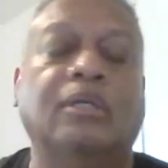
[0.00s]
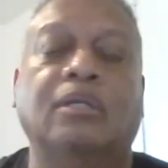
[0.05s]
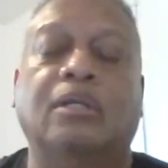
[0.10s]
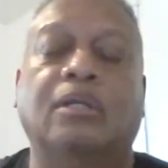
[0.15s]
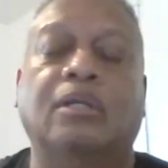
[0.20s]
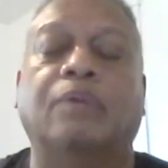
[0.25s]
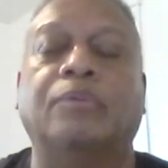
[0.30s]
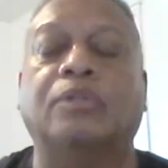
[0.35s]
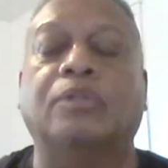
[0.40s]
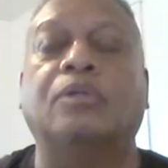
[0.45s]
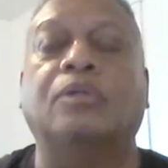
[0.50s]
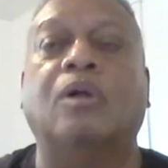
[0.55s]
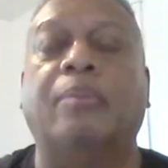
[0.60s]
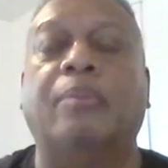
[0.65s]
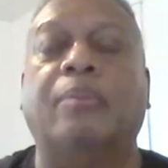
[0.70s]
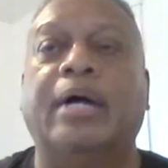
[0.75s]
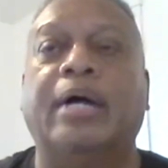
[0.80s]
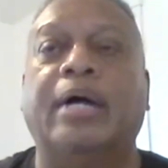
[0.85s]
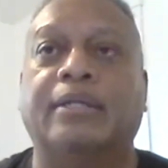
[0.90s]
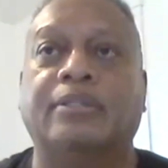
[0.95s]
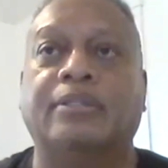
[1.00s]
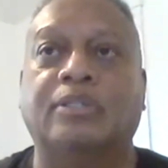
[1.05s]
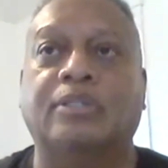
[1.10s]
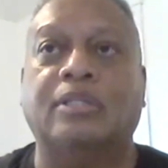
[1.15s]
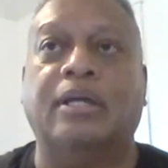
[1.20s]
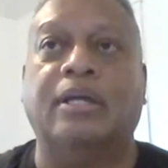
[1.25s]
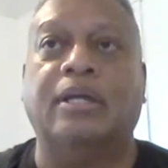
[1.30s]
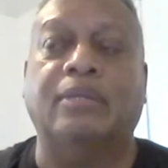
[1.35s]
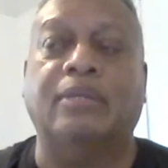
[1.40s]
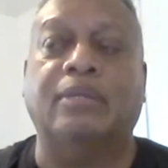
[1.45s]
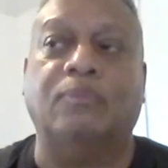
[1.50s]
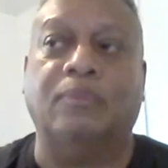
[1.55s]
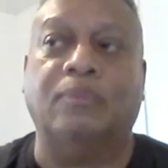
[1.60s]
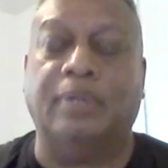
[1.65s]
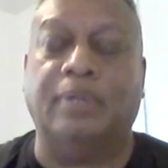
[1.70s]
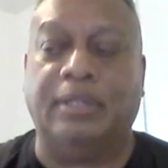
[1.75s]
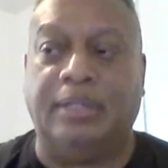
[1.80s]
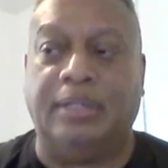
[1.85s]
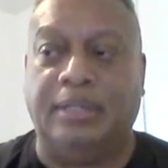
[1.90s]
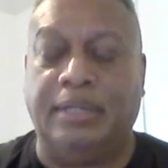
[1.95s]
you know, you go back, you study
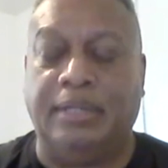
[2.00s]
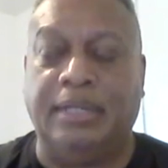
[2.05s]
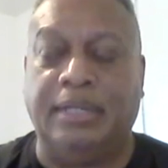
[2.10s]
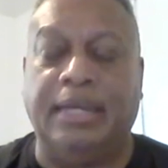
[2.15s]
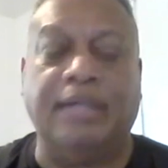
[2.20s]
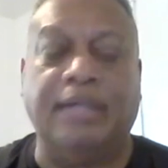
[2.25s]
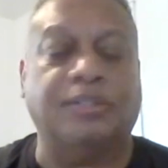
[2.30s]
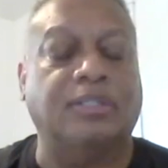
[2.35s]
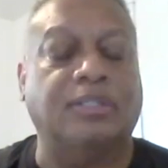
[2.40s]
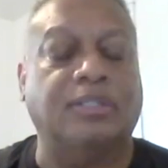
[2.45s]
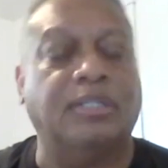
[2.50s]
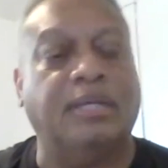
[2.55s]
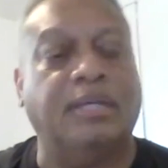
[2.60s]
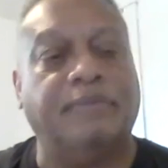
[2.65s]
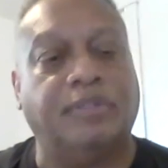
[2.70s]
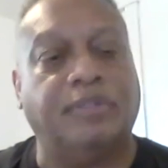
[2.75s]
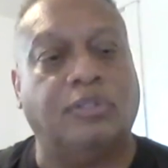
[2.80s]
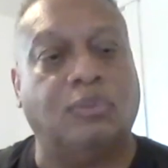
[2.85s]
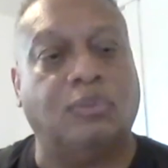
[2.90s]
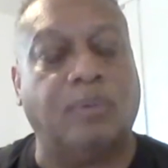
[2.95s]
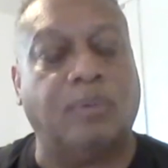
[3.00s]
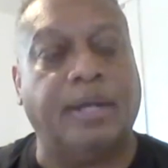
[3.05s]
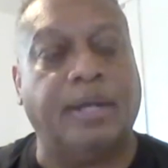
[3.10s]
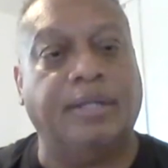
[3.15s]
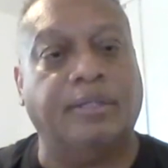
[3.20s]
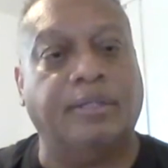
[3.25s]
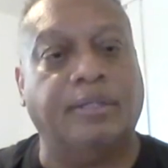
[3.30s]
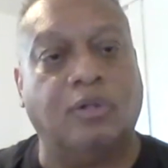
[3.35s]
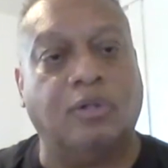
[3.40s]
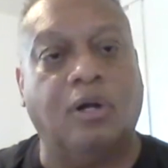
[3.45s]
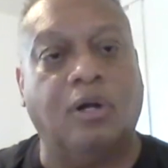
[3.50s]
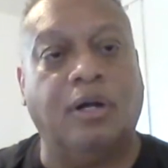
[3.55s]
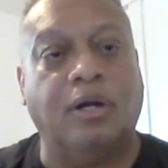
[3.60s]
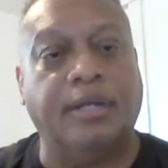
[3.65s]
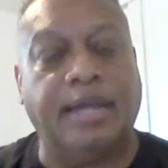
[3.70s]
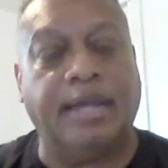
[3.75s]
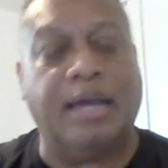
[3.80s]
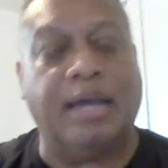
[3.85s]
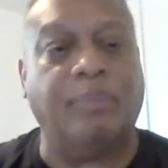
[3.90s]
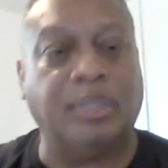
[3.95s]
Angela Davis's writings
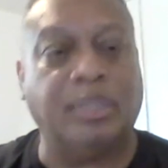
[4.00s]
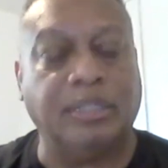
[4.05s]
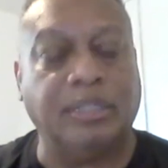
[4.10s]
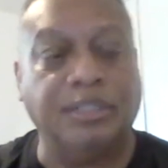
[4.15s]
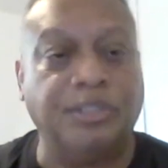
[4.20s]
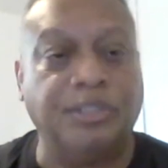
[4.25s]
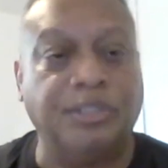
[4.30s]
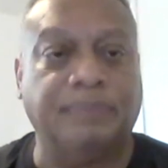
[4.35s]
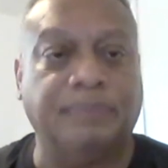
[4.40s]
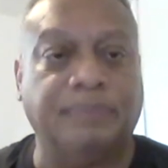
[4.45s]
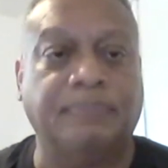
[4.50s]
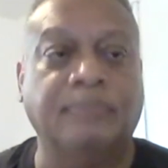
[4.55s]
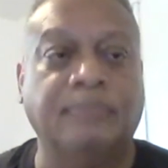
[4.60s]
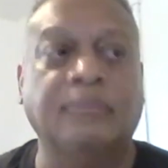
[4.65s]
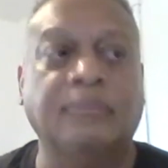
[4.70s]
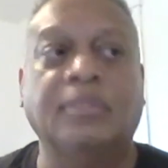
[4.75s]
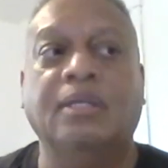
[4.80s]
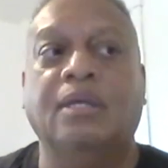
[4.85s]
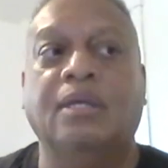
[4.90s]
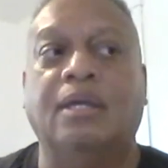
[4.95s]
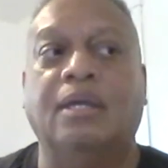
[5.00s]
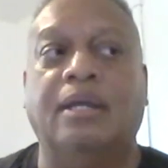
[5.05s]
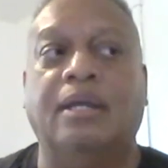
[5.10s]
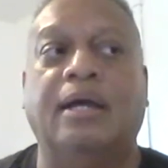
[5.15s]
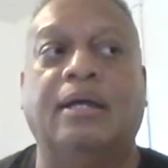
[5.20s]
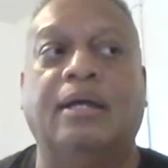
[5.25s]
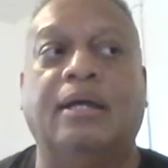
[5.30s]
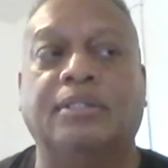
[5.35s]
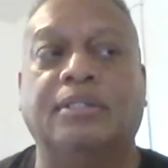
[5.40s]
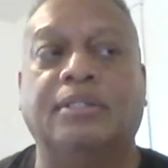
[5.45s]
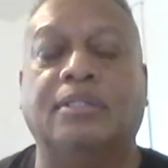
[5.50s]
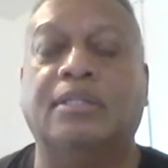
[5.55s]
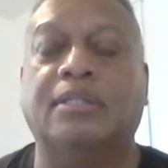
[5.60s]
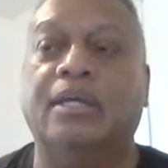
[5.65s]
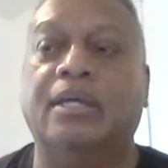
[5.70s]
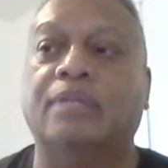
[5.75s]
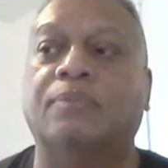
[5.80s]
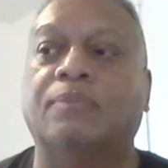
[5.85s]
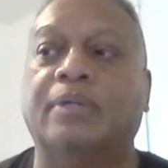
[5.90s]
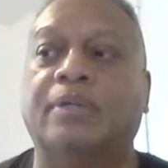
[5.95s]
on abolition and how she
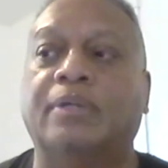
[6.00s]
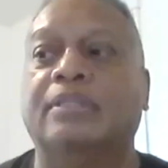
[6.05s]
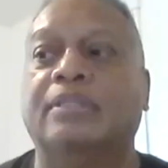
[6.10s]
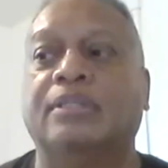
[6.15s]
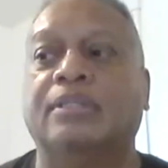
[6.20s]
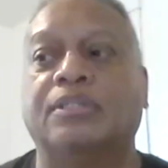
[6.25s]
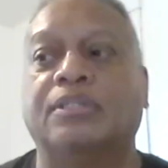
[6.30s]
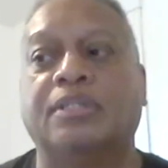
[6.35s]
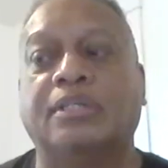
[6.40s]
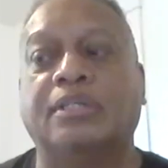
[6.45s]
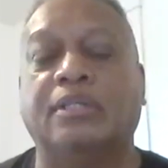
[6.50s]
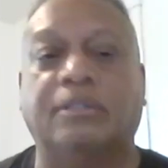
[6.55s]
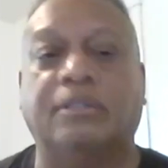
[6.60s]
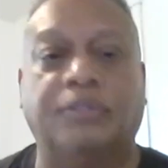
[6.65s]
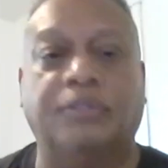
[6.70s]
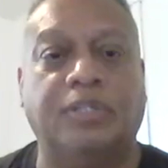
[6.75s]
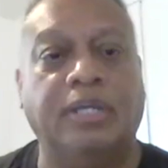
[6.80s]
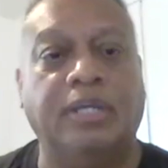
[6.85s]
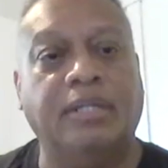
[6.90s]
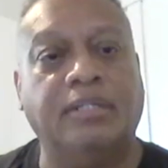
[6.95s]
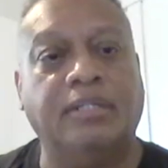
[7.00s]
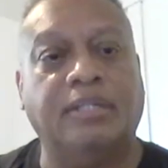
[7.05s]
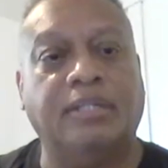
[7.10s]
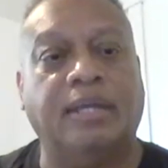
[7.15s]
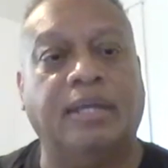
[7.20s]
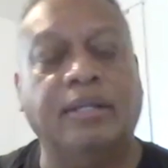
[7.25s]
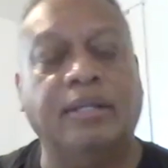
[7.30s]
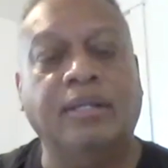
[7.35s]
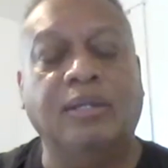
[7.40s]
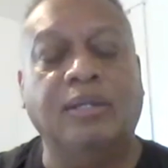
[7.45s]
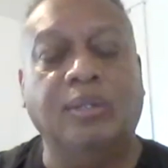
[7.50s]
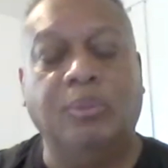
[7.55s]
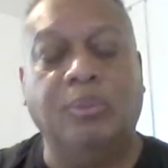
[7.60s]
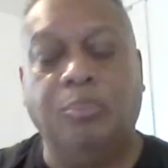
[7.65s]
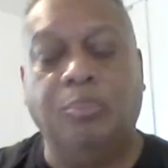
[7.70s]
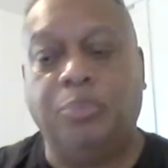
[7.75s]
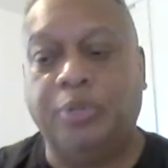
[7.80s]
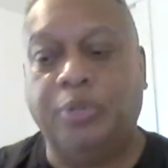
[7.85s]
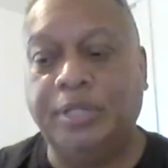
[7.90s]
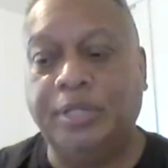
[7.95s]
says one of the things you need to understand is that
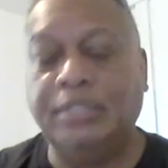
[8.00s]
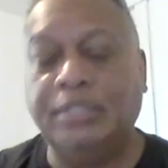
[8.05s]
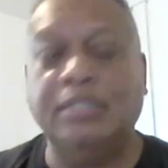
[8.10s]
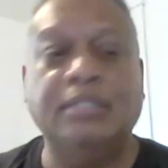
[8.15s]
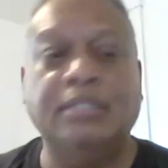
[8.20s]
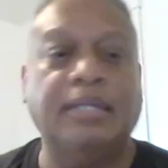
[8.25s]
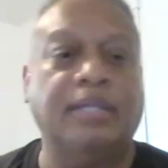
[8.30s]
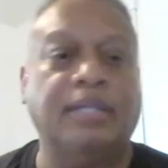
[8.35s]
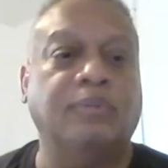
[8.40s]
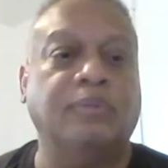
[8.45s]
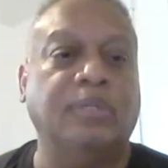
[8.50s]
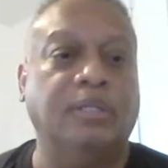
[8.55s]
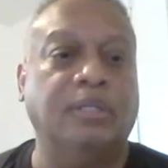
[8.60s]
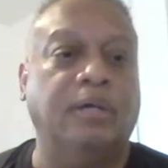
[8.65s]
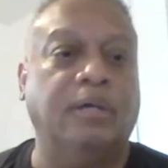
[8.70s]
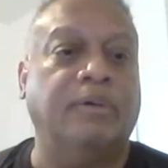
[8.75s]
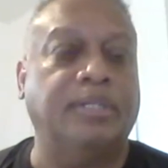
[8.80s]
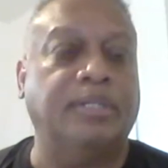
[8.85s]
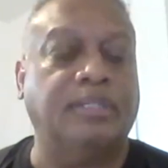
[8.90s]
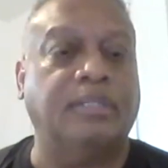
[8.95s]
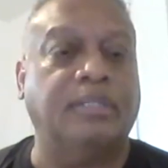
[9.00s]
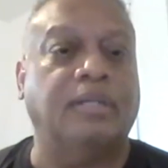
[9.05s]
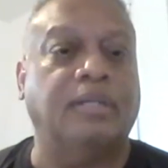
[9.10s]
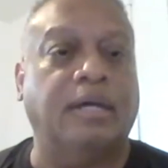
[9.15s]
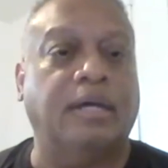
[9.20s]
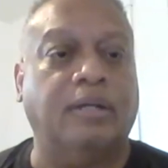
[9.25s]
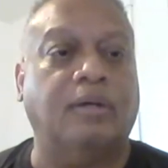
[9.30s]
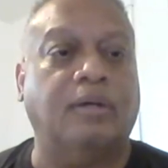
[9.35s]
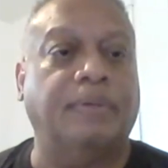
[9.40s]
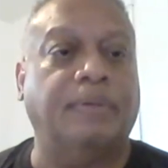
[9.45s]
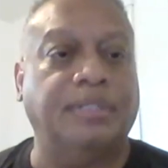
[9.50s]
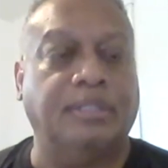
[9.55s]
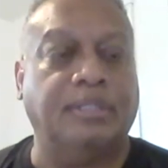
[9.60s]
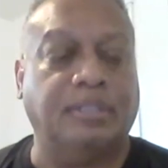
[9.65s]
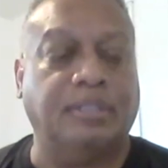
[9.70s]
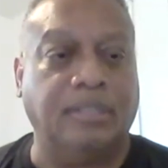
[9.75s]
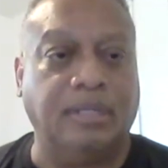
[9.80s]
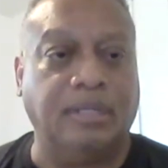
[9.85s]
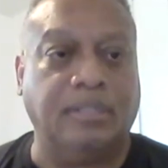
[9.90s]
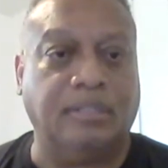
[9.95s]
prisons as we know it did not always
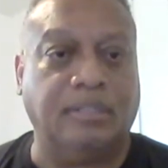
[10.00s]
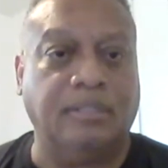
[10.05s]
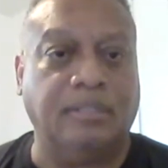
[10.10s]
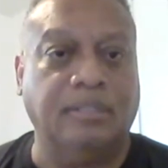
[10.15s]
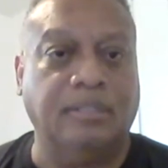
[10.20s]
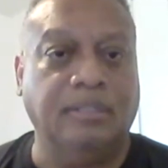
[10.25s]
exist.